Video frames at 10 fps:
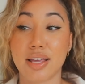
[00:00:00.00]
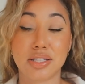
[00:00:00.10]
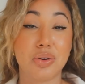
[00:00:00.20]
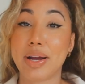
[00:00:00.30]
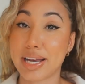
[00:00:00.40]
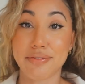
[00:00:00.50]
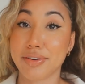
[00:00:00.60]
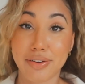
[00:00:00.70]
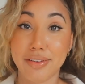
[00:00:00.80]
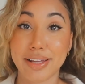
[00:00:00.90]
So I never
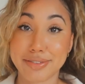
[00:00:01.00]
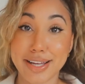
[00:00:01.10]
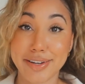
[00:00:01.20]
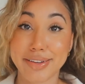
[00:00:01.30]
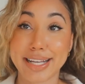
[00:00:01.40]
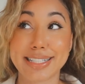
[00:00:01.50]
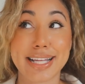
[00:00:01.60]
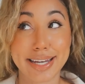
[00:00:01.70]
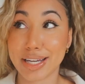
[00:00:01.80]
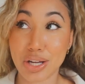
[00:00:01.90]
felt left out of it because
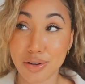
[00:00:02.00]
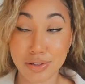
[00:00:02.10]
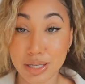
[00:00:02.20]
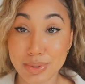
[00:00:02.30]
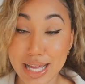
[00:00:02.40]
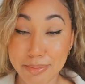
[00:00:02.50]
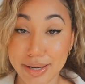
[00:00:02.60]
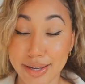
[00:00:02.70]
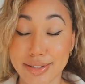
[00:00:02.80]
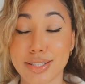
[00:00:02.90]
I didn't know it was
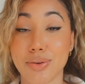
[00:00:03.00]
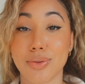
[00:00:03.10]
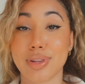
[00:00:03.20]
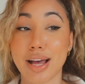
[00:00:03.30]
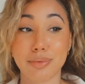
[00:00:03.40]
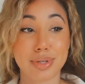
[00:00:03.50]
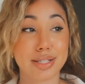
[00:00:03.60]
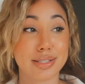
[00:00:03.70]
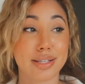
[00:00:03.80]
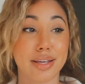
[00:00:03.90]
happening. So that
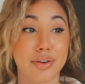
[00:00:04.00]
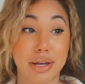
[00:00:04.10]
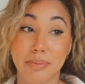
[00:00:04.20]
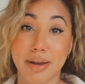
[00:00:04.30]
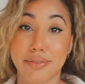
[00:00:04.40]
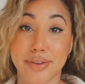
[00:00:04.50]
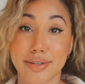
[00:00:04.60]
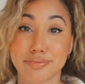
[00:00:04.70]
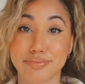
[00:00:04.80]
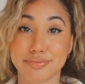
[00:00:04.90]
was a great
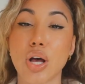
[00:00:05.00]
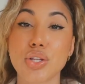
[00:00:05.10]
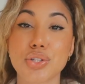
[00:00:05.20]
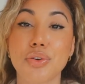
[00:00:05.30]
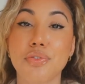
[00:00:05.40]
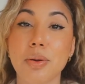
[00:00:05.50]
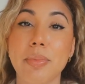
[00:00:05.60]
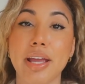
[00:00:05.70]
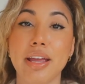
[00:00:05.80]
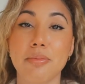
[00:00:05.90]
benefit. Also for
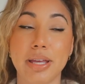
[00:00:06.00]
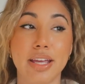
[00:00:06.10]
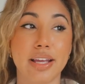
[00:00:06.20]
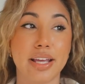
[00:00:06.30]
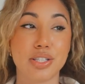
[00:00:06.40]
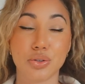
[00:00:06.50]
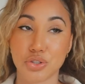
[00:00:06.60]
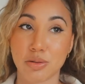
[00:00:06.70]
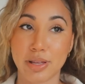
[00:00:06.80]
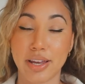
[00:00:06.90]
me, being a
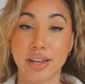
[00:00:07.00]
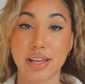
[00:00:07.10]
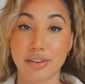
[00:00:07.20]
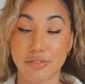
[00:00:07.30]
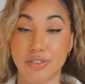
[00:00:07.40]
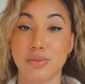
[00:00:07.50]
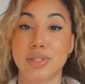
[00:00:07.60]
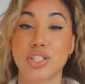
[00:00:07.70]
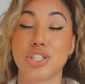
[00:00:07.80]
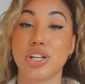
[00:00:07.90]
social media
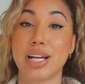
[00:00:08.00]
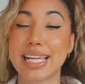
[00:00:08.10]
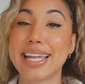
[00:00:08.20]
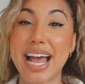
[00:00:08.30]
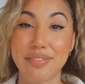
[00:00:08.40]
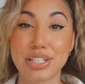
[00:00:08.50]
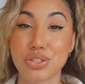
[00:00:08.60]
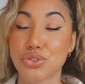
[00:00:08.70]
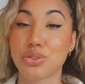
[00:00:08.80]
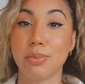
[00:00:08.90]
influencer and having
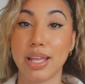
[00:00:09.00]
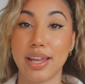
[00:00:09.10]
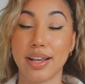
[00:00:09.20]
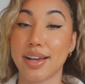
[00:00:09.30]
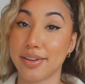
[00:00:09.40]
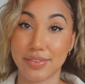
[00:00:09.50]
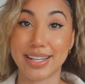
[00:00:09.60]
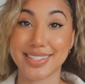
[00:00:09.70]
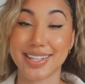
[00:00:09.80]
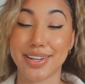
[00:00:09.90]
social media kind of like
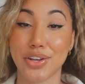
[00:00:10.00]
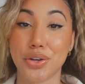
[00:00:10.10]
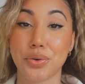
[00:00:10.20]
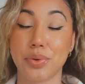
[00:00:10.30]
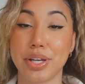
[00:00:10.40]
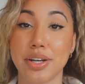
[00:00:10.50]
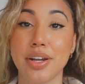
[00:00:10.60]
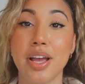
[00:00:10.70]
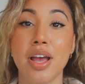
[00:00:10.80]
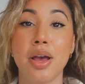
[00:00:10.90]
a second career,
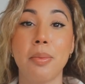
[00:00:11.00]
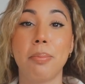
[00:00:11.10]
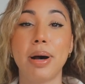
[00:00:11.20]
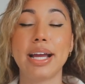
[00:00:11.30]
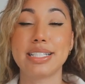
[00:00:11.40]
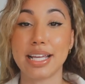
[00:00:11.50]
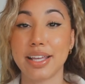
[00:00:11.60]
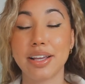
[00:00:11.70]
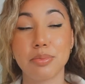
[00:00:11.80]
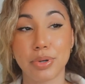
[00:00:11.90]
by
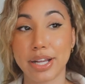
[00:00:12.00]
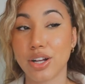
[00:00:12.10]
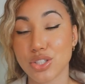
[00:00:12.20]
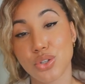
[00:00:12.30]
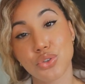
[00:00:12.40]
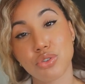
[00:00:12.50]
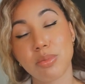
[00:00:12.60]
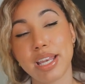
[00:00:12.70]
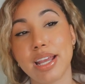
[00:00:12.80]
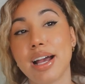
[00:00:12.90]
taking a break on social
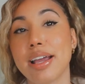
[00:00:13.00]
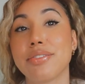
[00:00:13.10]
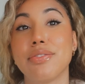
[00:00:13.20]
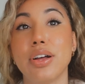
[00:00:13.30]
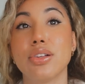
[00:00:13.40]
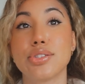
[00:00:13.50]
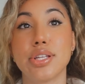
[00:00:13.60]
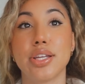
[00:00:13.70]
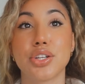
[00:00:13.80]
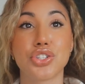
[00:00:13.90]
media, I felt
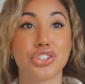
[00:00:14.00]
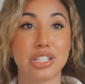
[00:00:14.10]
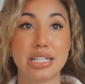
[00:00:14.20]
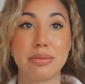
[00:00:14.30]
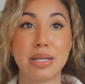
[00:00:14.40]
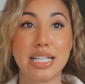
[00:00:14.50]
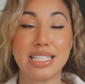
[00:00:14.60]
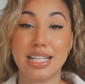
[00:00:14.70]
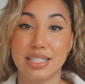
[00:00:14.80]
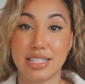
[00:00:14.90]
an extreme
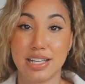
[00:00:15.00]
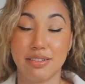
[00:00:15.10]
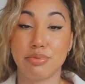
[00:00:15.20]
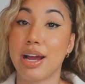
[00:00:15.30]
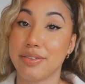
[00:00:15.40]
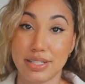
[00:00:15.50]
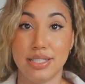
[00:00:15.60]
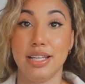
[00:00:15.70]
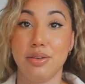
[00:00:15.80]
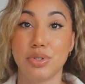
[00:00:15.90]
sense of
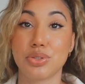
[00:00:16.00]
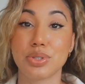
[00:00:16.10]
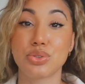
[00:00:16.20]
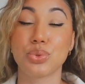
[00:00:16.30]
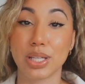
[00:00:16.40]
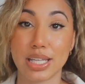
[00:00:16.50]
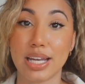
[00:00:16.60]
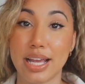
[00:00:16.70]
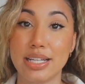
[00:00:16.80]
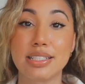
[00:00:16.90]
privacy, which was really
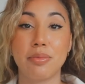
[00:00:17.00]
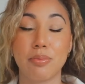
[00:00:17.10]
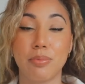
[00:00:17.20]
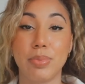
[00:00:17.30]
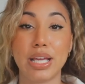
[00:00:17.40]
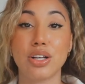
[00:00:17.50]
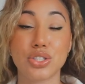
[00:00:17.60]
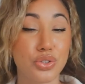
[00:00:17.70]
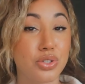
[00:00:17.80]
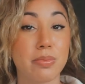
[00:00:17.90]
nice. Being on
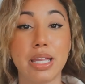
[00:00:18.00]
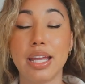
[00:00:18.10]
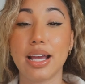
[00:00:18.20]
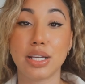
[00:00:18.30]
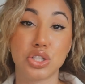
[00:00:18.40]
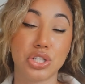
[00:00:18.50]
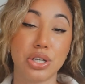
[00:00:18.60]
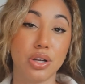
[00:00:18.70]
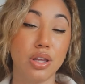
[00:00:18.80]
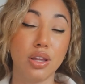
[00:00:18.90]
social media, I
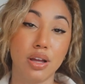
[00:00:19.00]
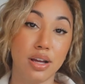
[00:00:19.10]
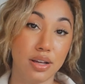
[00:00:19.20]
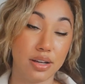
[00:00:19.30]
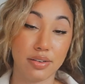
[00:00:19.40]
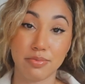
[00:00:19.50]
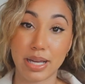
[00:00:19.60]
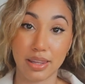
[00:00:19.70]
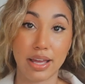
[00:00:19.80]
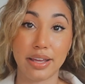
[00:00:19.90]
share a lot of
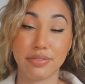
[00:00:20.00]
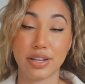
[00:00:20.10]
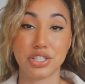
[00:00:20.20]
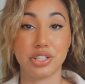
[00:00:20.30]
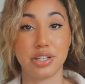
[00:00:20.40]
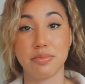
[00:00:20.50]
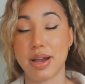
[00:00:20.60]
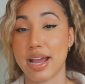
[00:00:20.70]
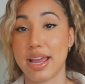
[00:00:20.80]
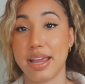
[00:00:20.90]
my life. I share
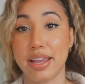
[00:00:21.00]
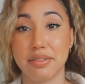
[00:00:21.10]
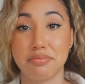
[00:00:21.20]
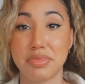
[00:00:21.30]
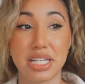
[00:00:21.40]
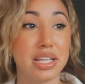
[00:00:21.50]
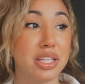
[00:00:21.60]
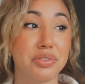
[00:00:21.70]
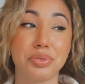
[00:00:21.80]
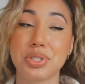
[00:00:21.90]
my
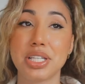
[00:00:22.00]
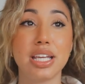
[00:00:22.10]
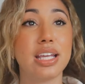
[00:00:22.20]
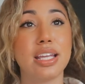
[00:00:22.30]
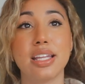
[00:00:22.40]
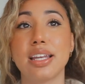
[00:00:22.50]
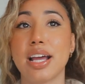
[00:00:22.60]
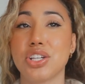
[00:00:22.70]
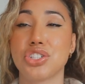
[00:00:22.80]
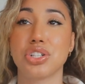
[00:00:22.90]
daily routine.
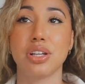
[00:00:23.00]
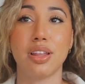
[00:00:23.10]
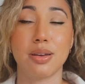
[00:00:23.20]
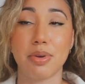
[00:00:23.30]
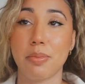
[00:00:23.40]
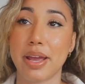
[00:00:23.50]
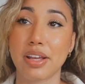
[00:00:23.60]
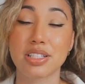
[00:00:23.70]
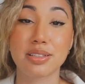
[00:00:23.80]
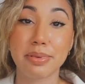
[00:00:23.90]
I share a lot about my
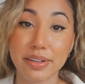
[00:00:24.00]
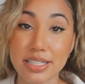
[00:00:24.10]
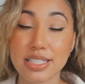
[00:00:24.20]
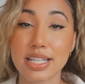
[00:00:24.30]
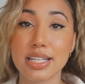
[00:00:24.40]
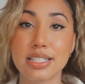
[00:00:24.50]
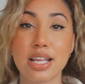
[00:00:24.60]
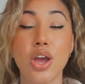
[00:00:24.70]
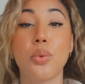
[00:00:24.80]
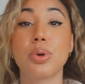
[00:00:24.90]
experiences,
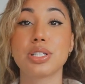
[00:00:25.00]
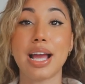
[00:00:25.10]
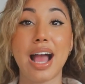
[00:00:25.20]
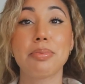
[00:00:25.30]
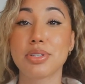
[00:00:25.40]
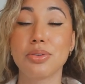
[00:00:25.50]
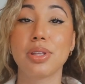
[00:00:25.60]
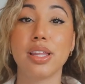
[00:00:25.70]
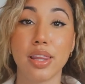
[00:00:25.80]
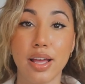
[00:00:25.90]
which I
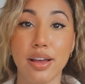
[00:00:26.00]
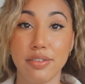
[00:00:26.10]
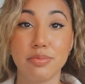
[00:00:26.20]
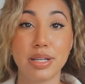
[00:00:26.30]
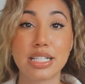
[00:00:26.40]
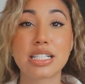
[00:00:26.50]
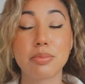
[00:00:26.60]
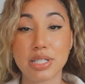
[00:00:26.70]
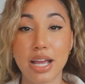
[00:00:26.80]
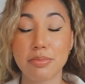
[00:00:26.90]
absolutely love, but
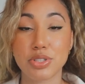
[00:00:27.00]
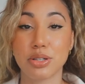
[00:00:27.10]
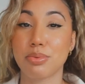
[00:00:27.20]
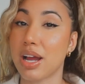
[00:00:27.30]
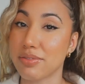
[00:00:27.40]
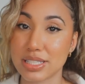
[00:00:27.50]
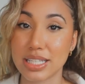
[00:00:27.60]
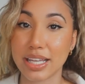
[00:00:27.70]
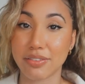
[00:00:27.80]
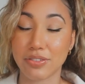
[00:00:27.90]
sometimes your
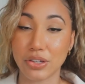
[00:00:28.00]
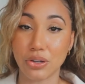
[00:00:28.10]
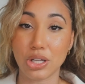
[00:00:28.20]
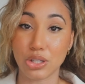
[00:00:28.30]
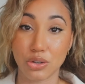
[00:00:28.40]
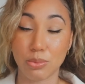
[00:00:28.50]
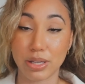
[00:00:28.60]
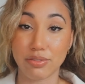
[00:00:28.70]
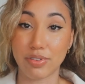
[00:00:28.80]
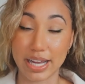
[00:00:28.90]
privacy can feel a little
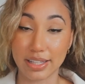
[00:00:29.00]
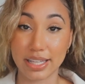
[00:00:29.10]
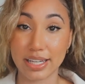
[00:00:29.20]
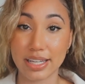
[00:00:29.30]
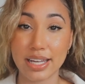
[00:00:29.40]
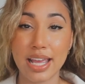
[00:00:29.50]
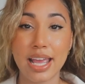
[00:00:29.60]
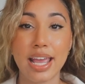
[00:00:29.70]
bit violated.